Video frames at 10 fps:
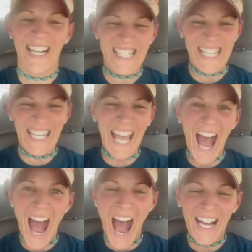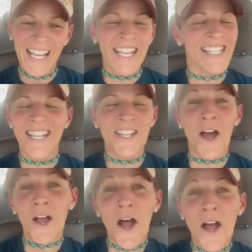See ya. Kiss, kiss,
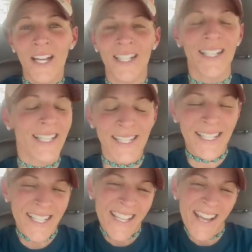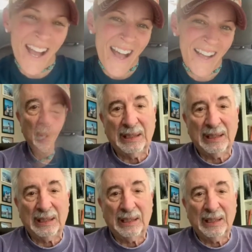hug, hug. Kiss, kiss, hug.
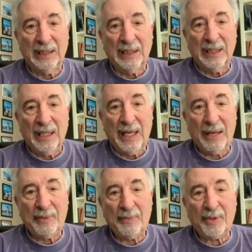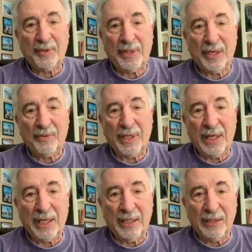Happy birthday,
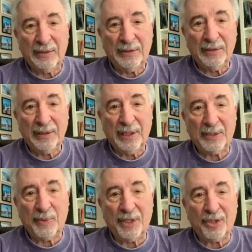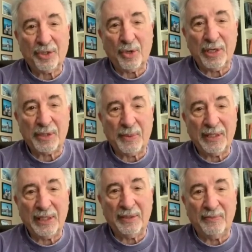Renee. It's been a joy
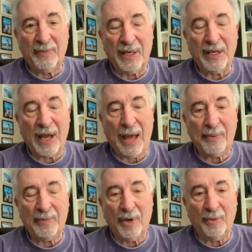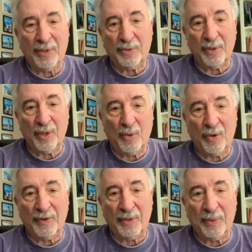spending many happy moments with you
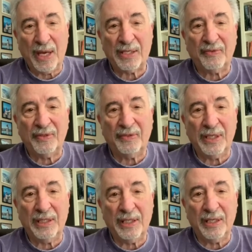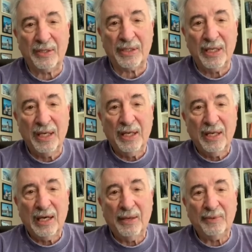over the past 15 years.
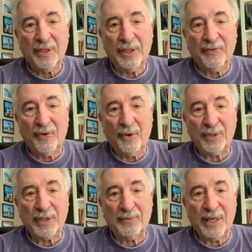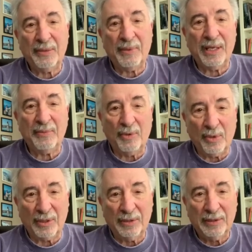I'm looking forward to many, many
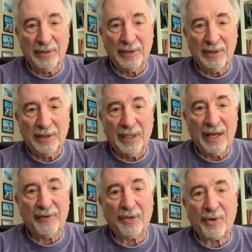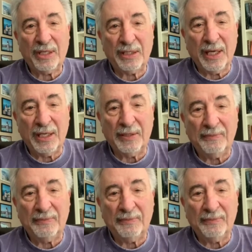more. Have a great day.